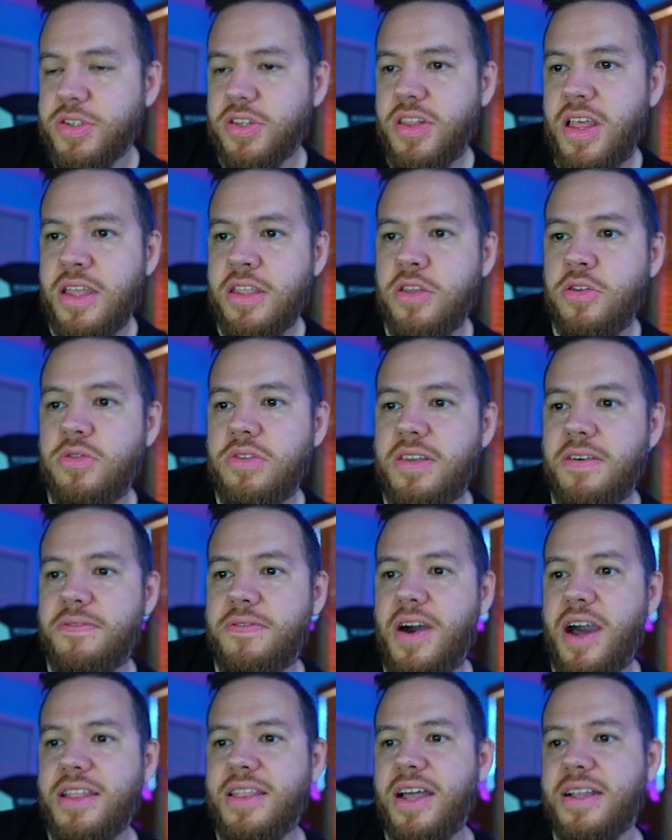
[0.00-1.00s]
So then you
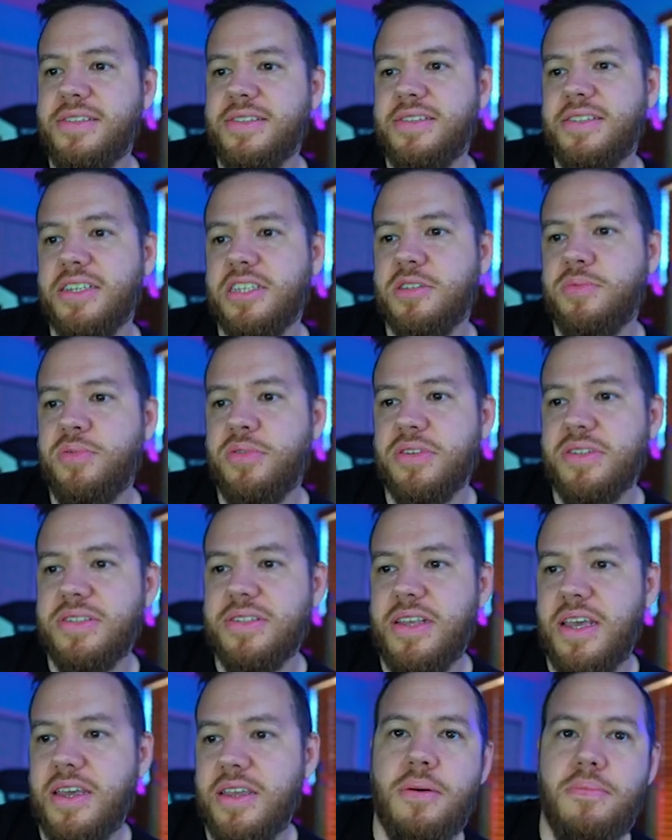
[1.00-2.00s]
divide that
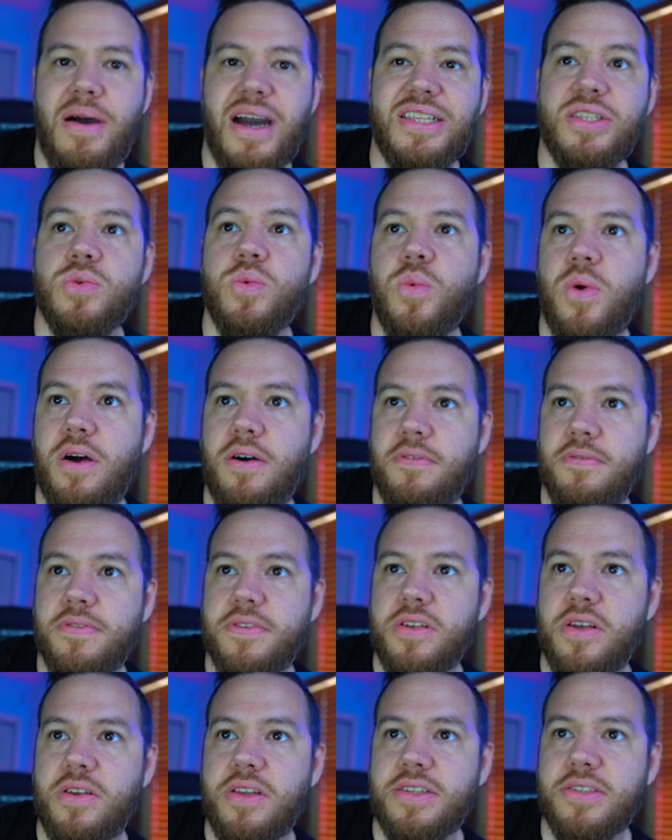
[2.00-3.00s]
6% by 12.
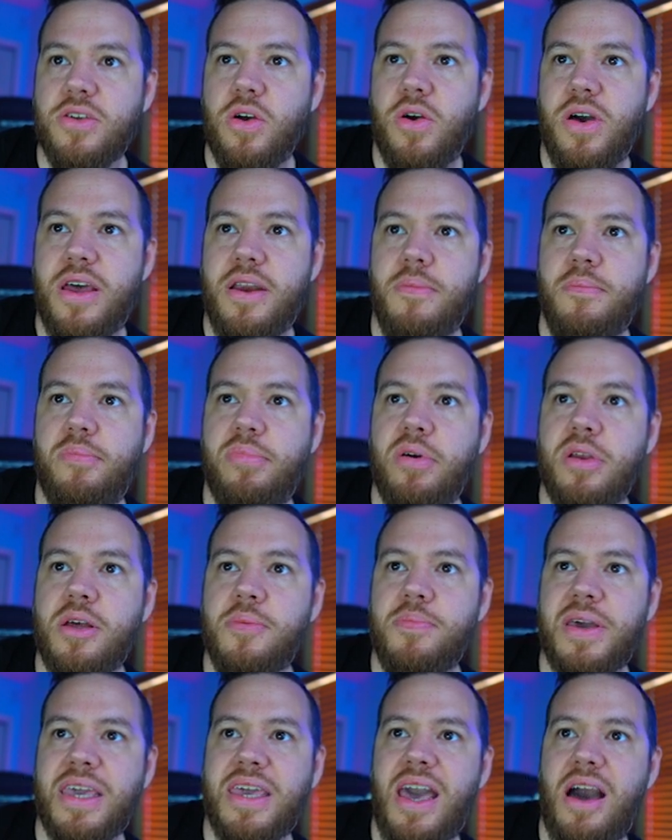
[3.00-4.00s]
So let's go ahead and pull
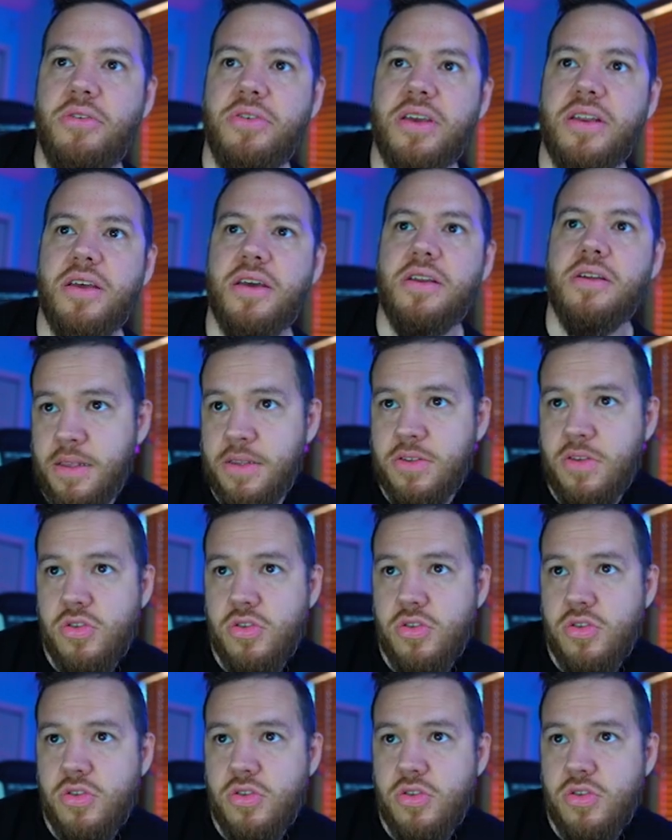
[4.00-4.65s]
up a calculator.